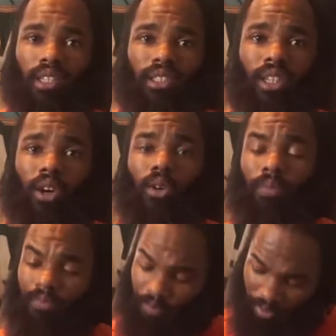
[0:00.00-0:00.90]

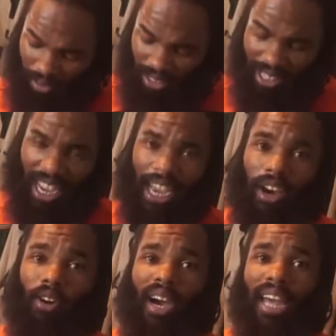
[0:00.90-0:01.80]
So
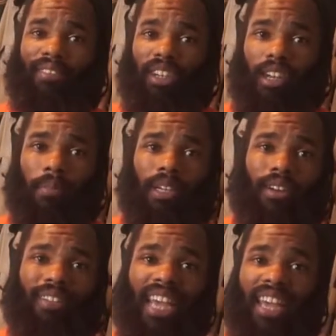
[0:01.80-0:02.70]
now, after coming
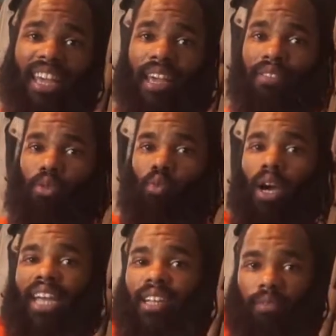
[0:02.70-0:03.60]
off that heavy
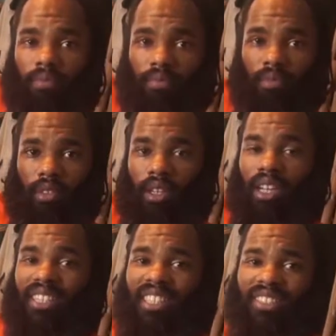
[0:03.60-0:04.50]
weight,
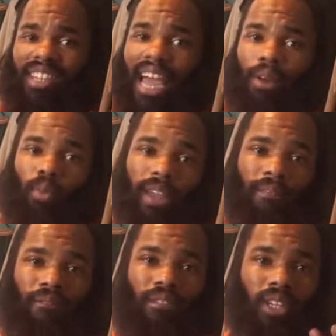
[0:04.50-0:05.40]
this
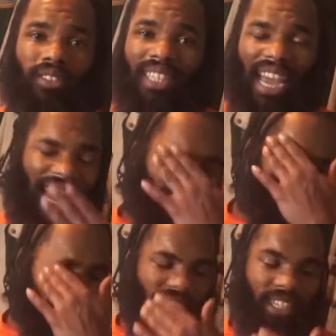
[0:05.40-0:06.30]
lightweight feels
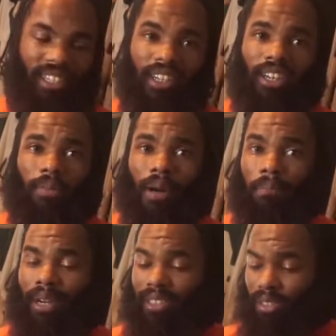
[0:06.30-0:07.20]
actually good on my
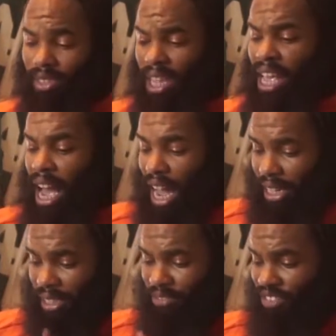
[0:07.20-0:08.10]
muscles.
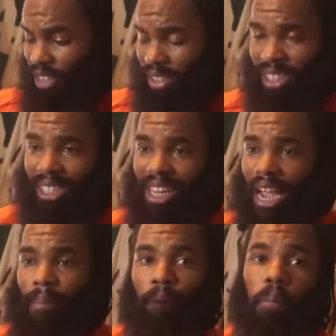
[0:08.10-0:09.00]
I feel a
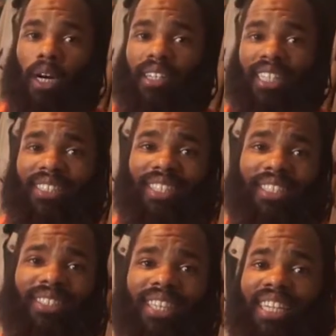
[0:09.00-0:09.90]
slight burning
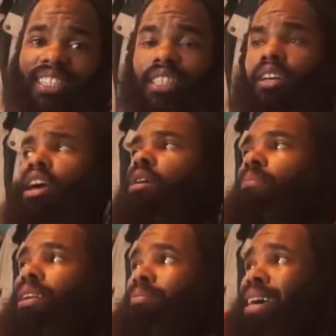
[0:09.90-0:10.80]
sensation,
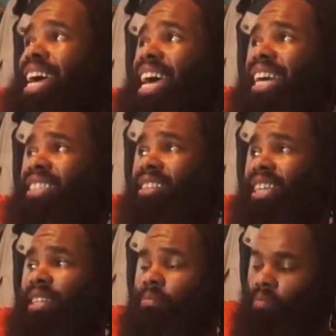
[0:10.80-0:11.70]
but I'm
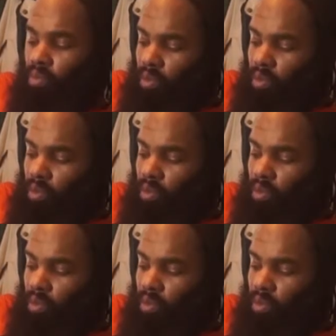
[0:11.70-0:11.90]
actually